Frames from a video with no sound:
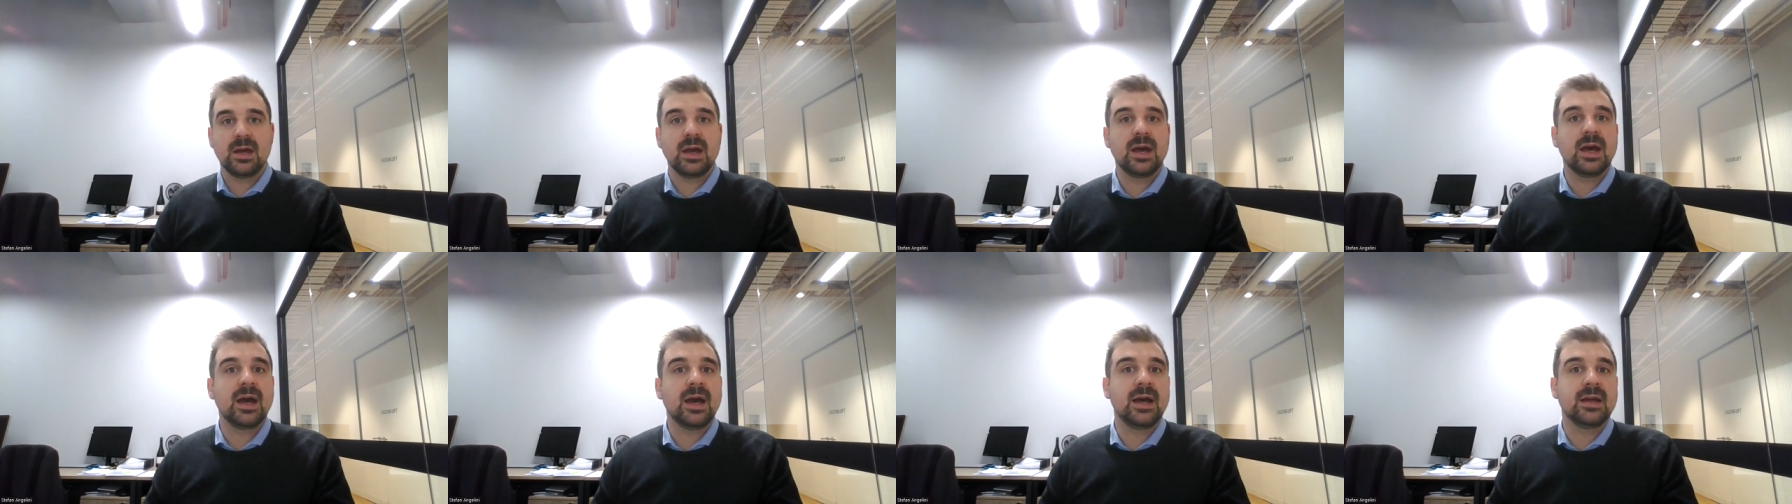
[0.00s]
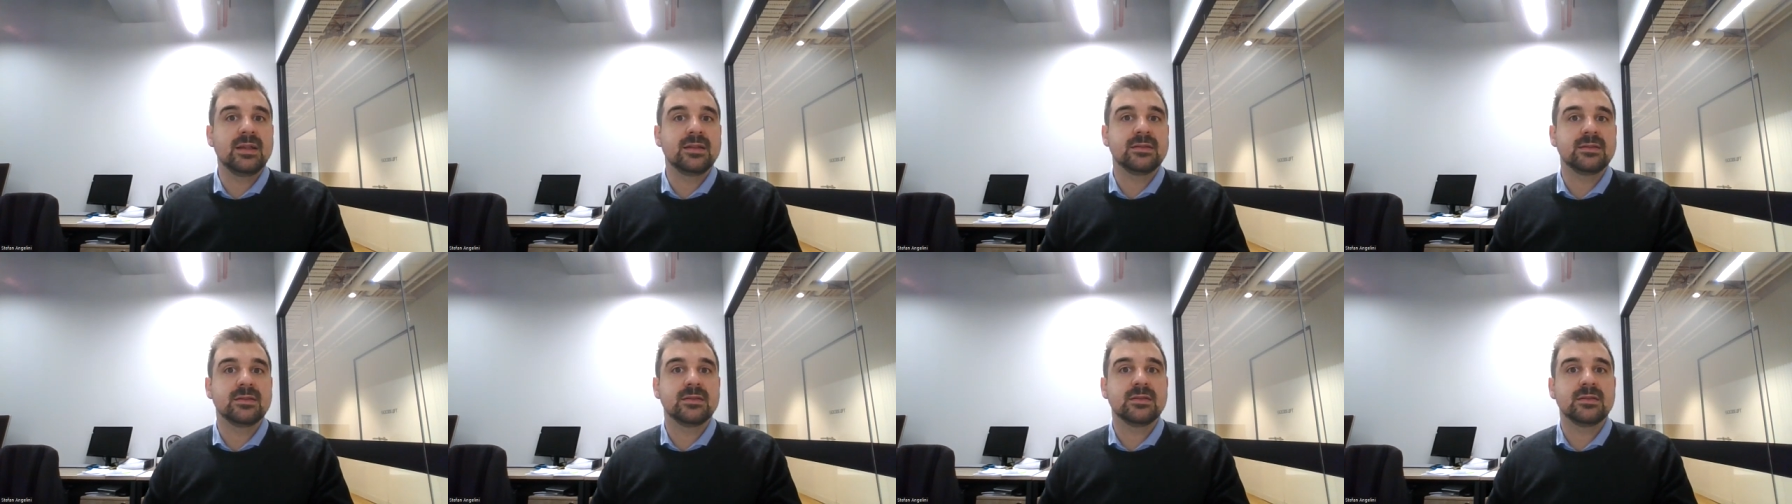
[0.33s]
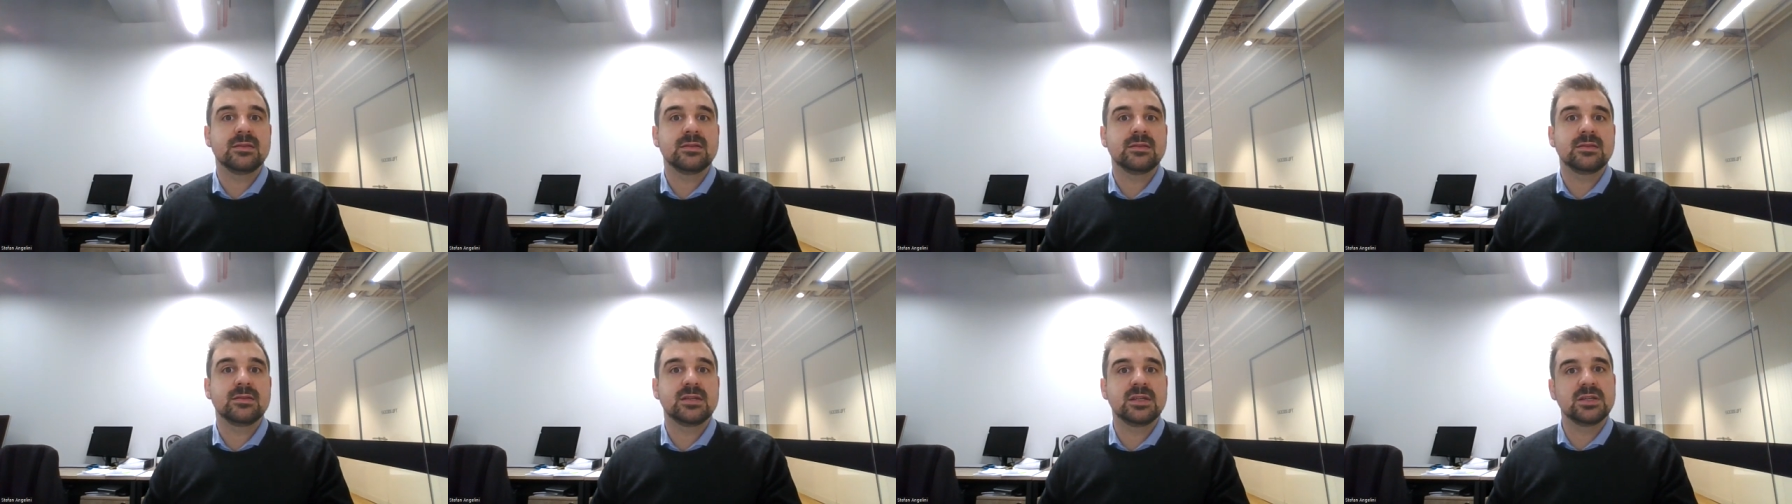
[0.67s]
and
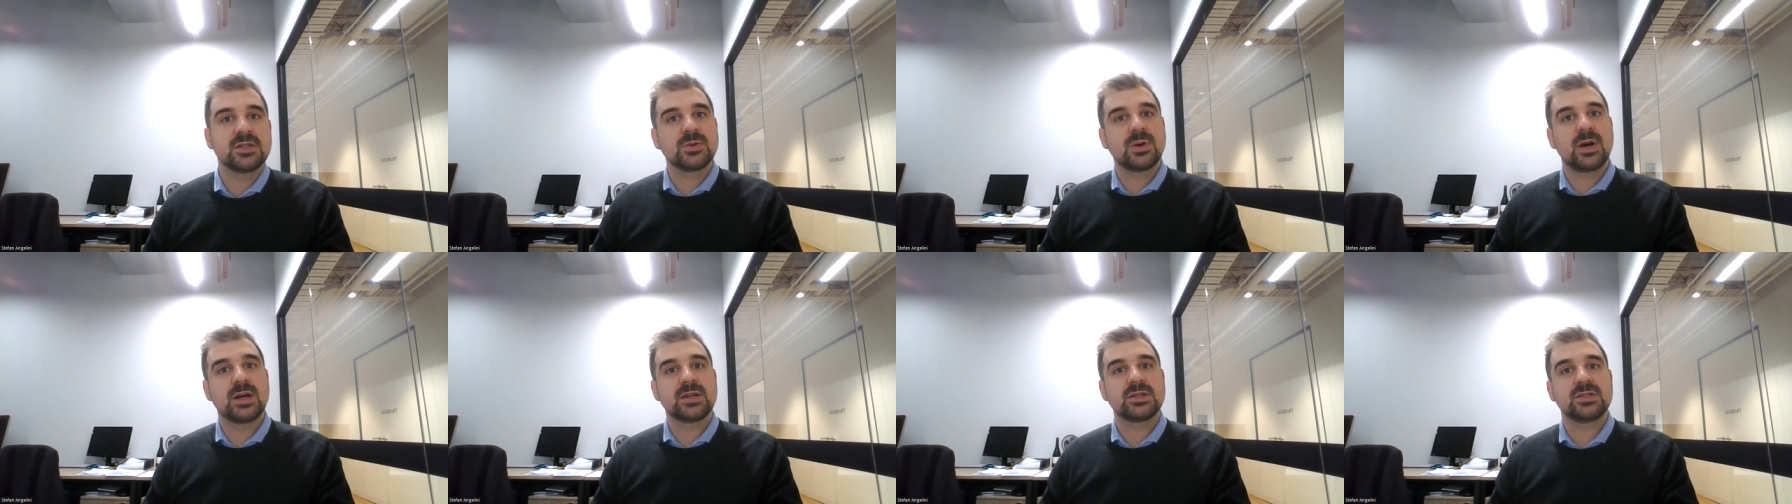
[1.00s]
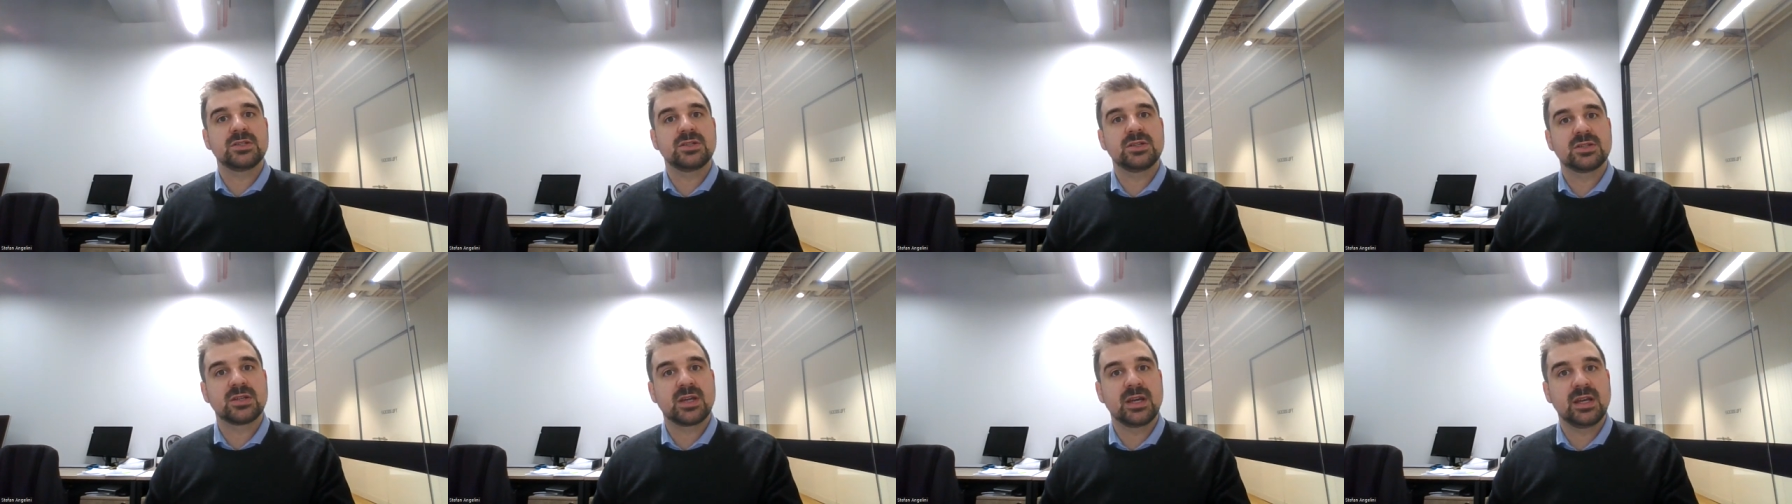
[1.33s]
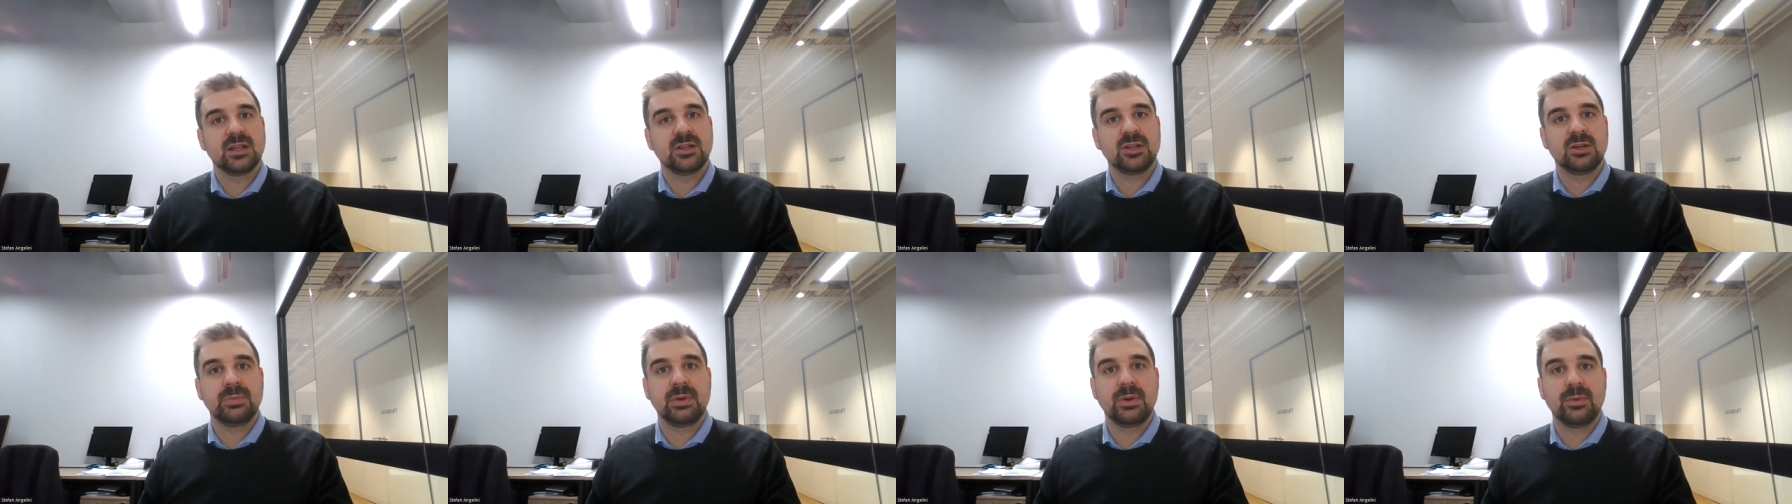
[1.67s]
situation's just
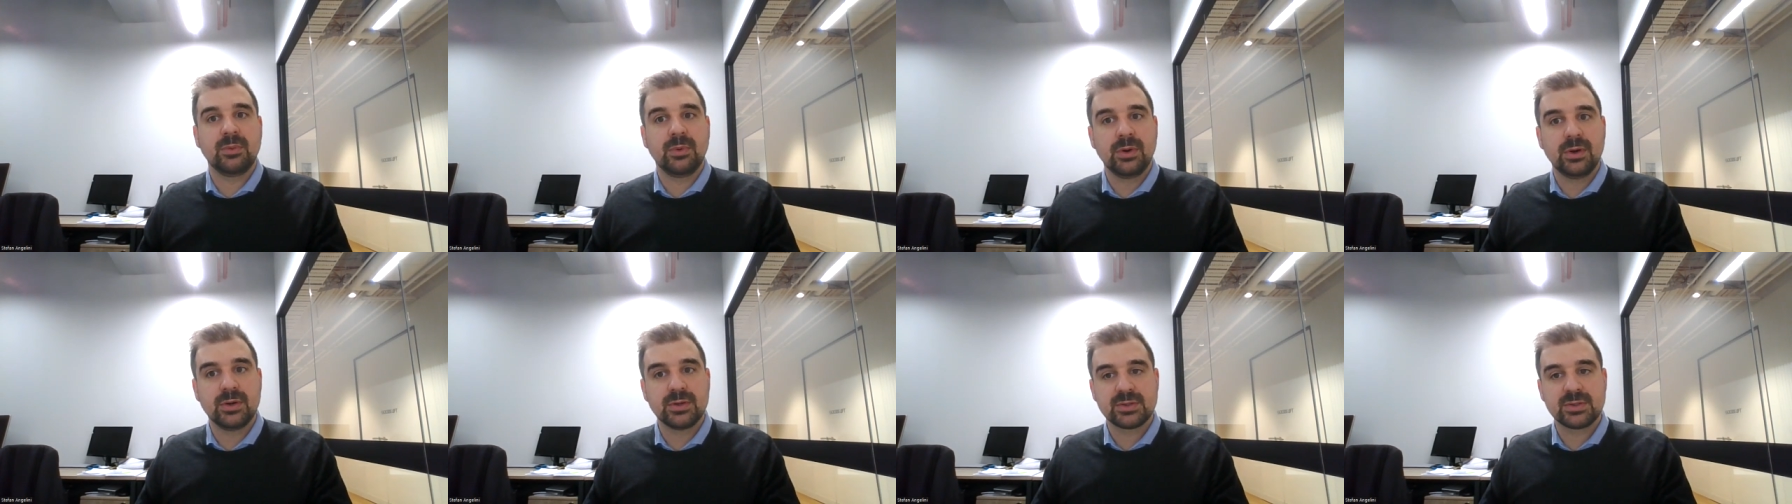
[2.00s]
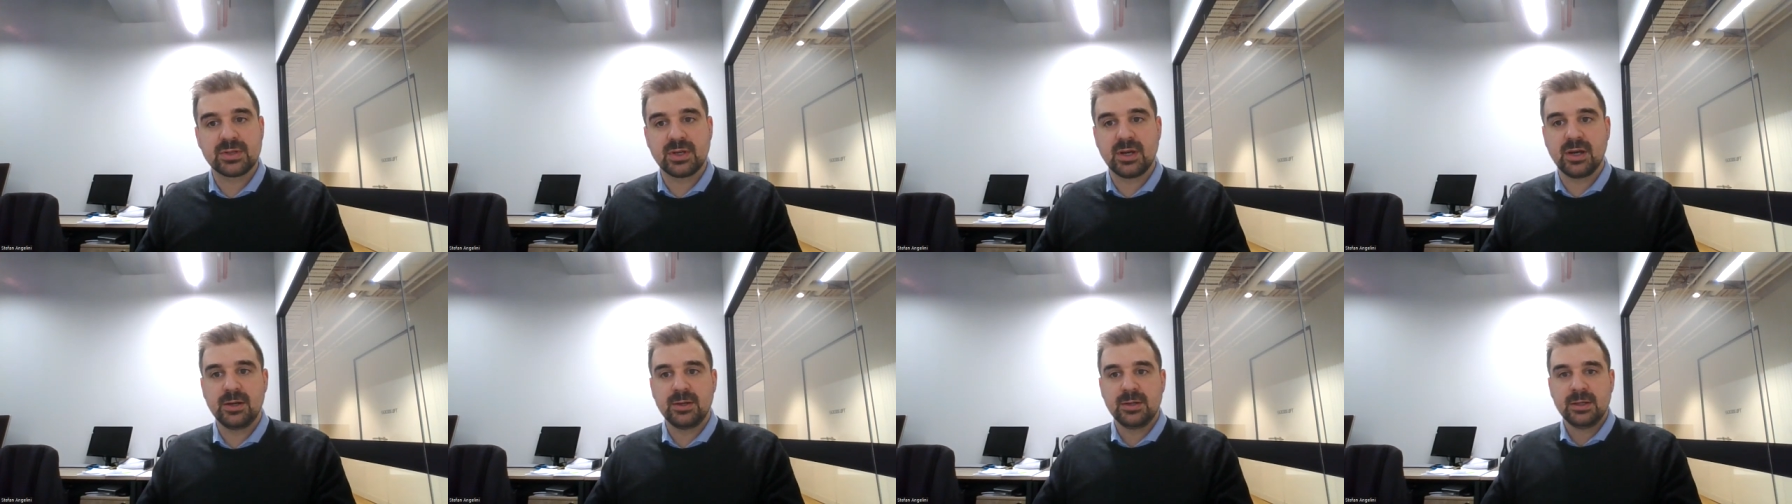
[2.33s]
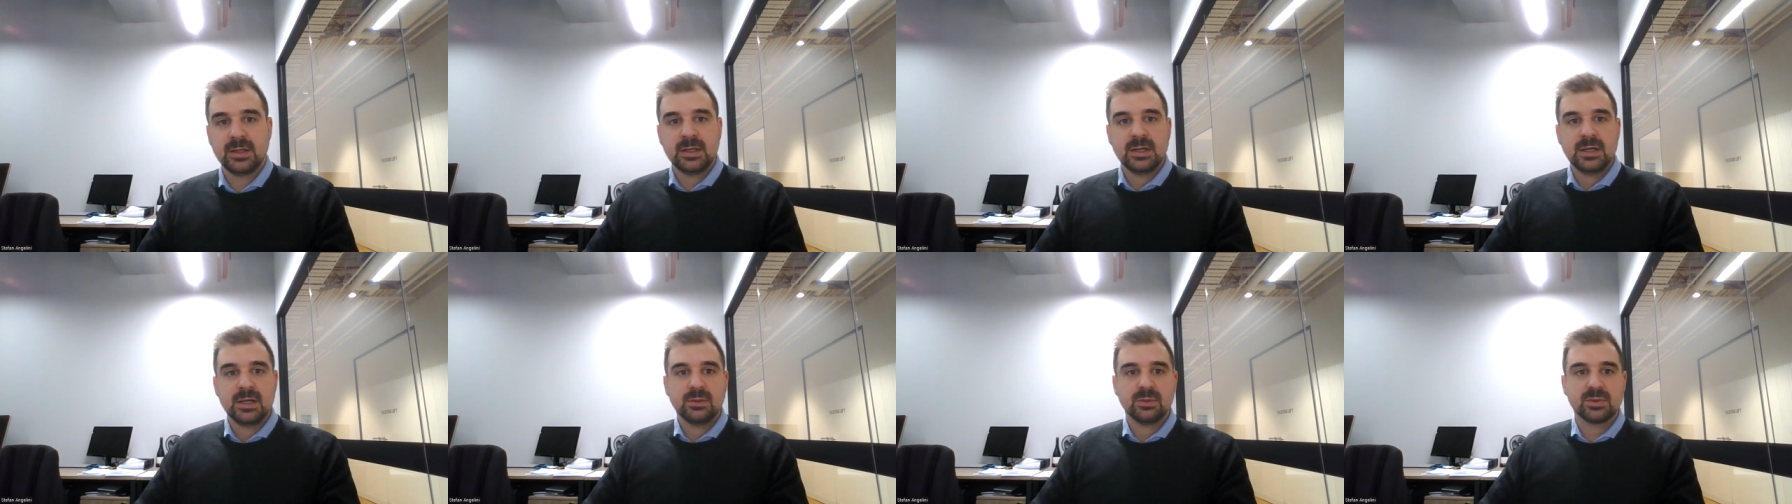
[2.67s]
getting a little bit worse. So
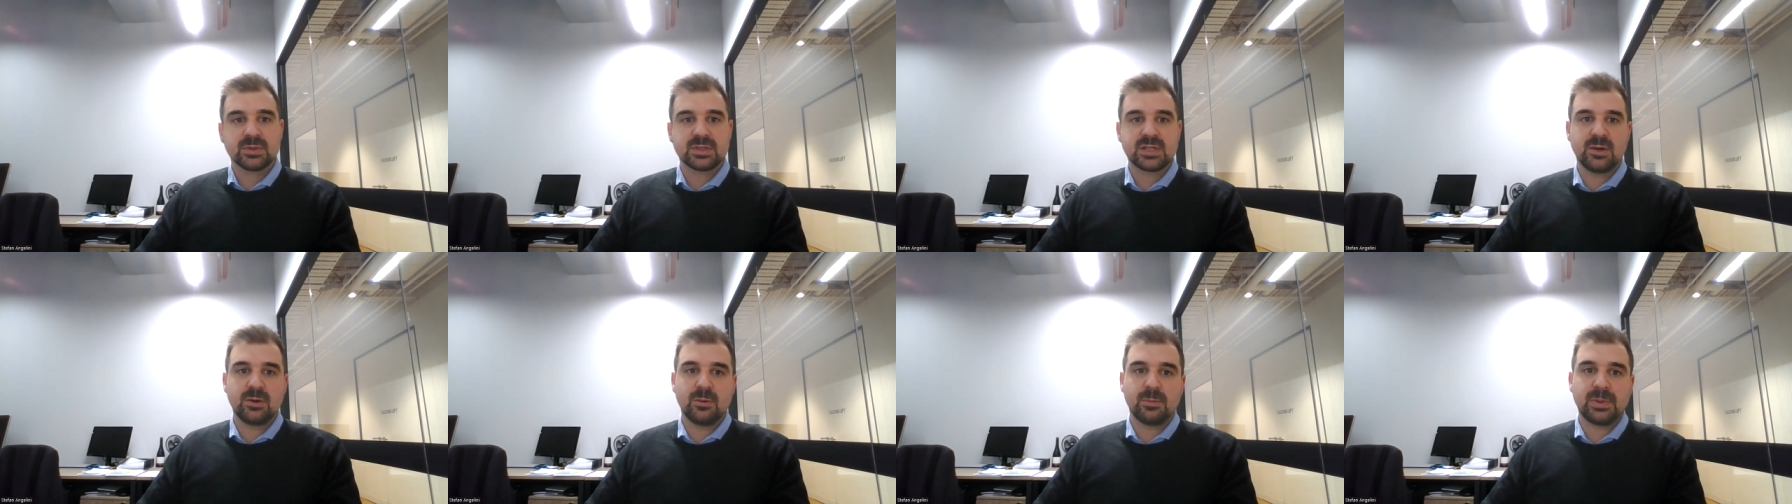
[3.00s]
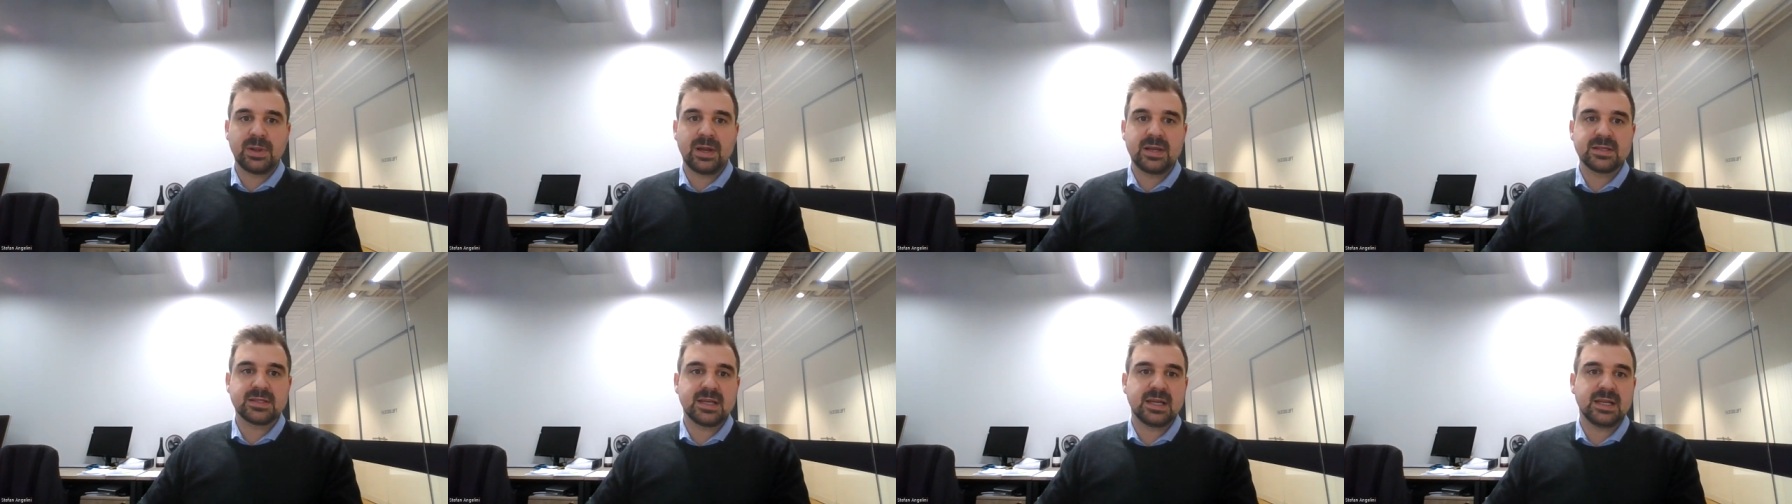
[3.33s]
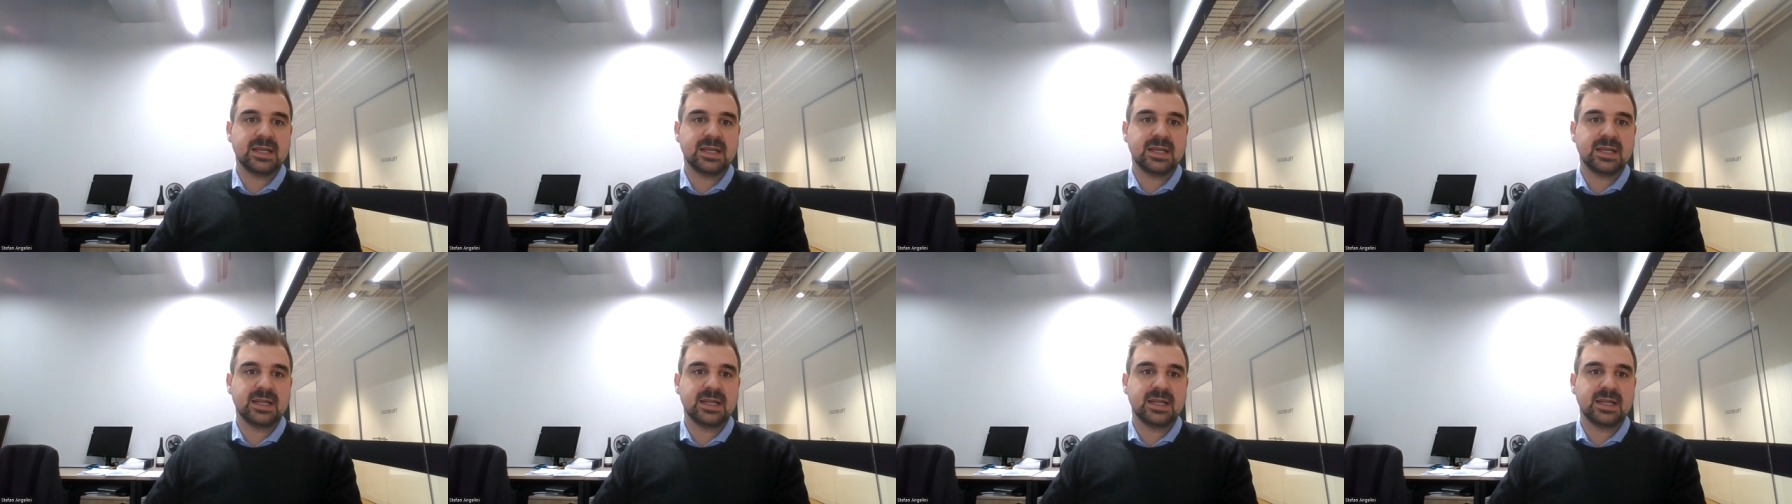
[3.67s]
we'll see what plays